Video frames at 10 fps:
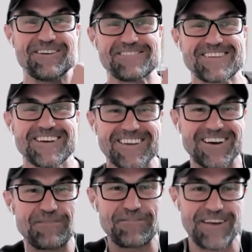I'm saying um,
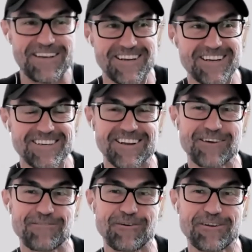I'd be fascinated to
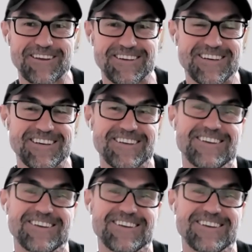know what they did.